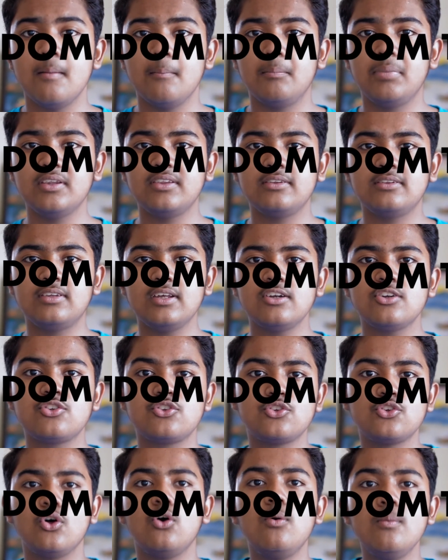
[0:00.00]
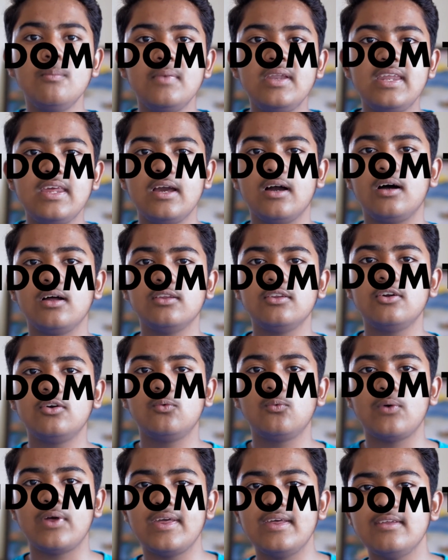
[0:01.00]
but there's so many other
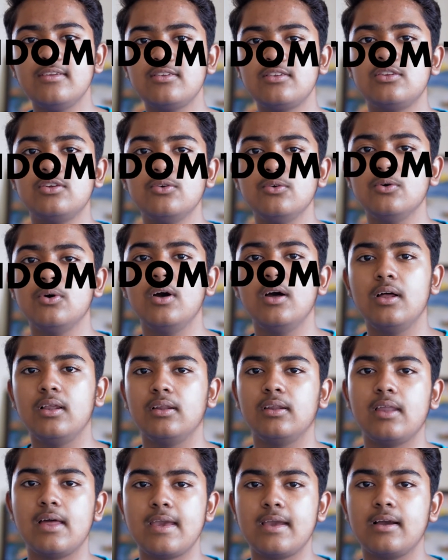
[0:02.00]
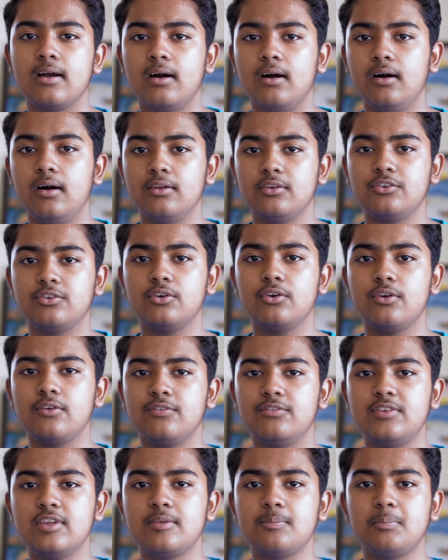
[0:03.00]
ways to like sort
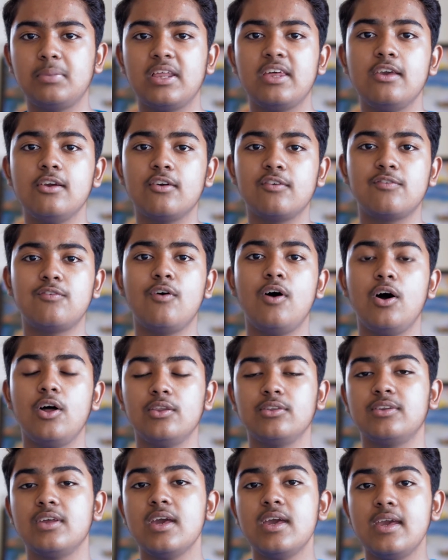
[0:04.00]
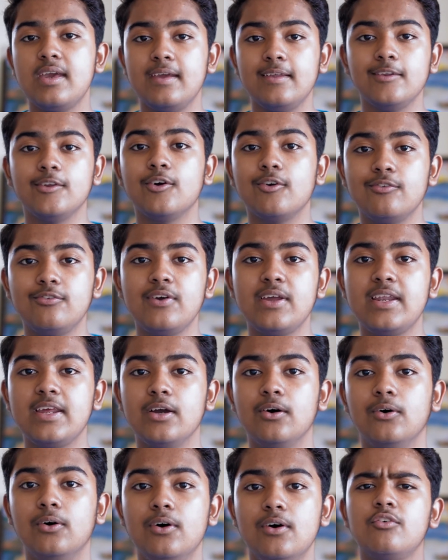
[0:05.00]
of display your font in your video.